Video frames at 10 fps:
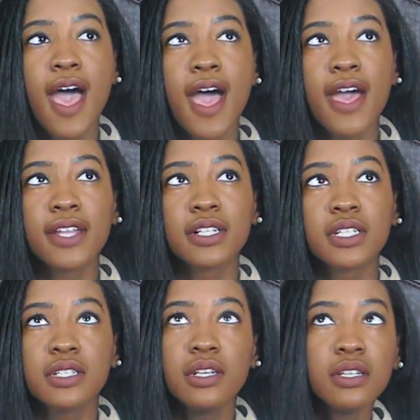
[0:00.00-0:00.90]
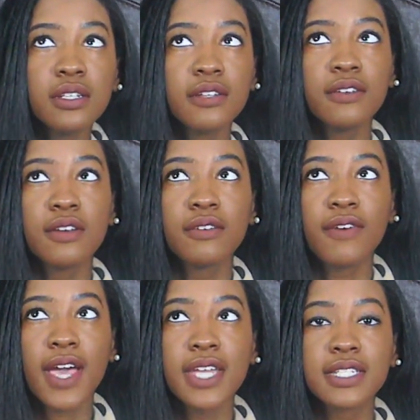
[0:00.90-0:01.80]
And if
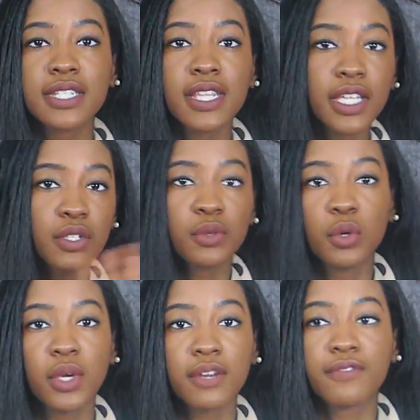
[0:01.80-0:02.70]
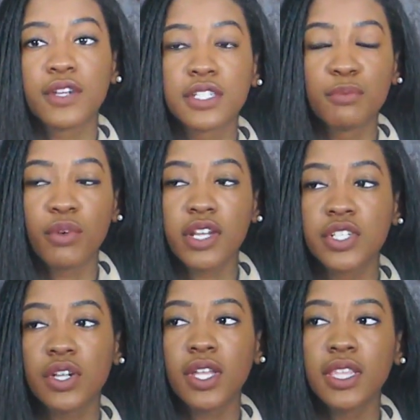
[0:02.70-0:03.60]
I had to say like a little quick first
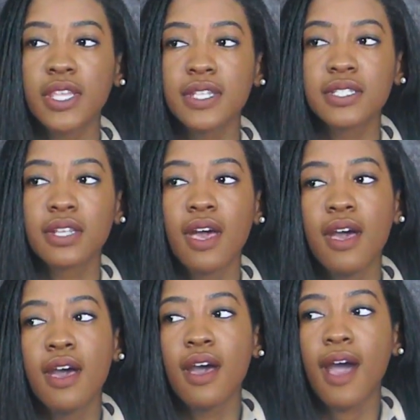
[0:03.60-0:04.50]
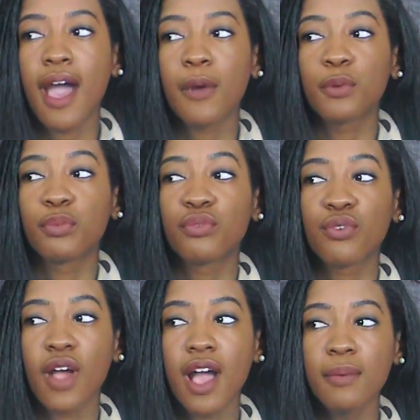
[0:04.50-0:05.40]
impression on this, I would
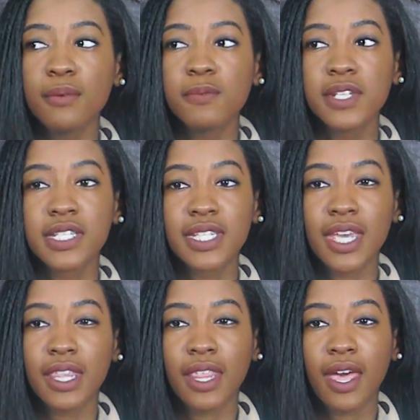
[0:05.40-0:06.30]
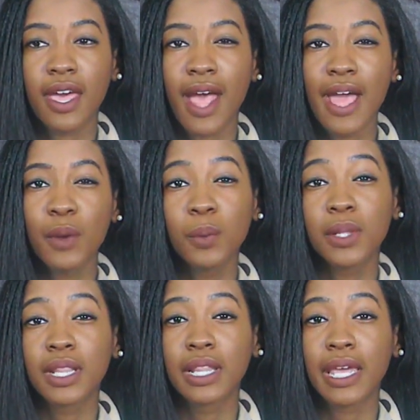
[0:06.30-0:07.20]
probably say that I don't
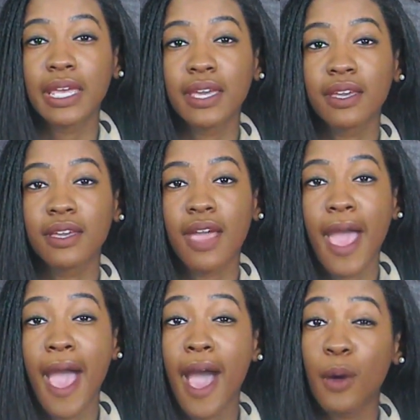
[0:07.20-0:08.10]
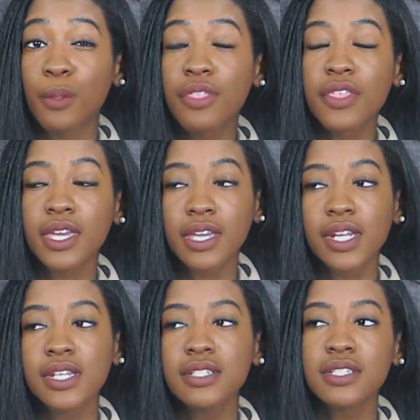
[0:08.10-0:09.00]
like how thick
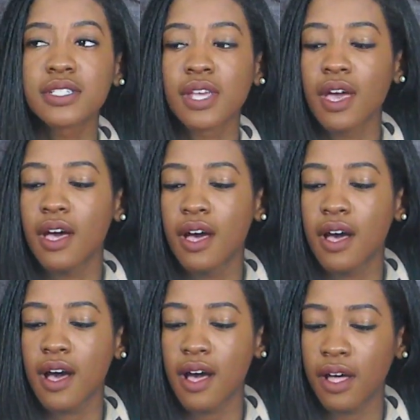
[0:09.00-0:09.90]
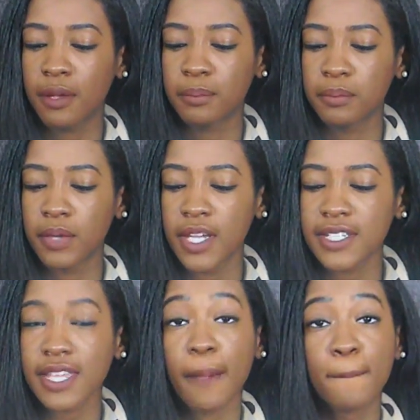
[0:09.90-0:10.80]
it is.
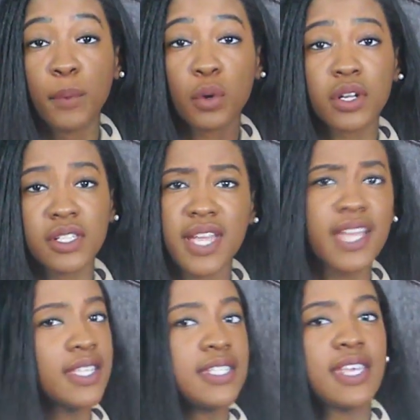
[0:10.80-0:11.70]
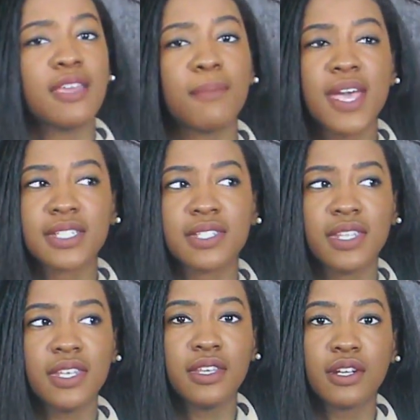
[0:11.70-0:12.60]
It's like borderline the same as
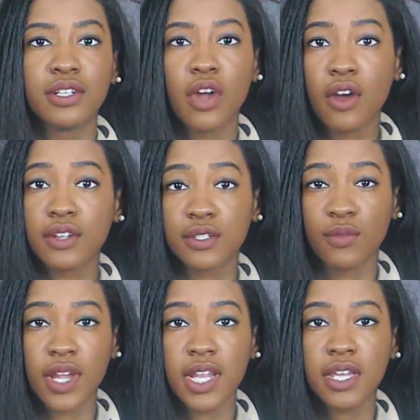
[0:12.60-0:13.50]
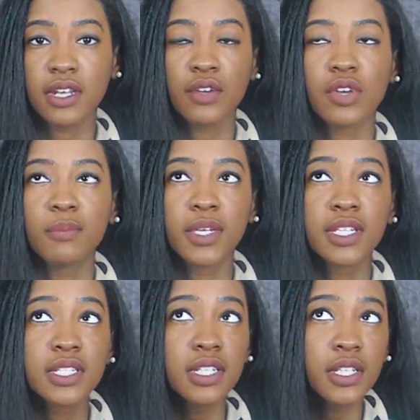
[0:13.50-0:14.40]
the NARS Radiant Creamy
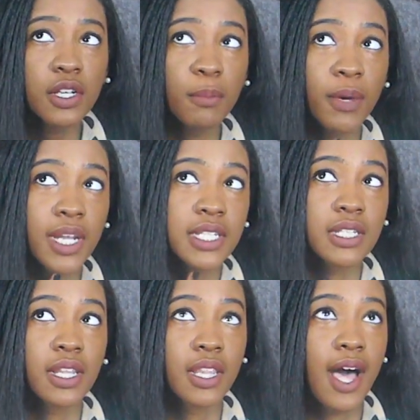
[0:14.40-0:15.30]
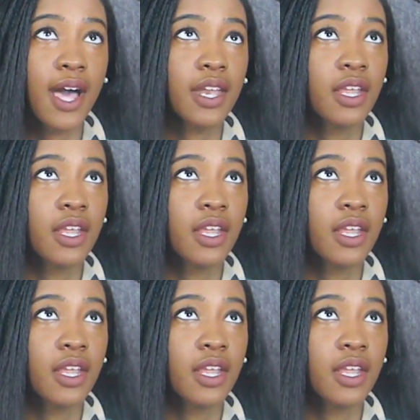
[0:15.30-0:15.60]
Concealer, but it's a lot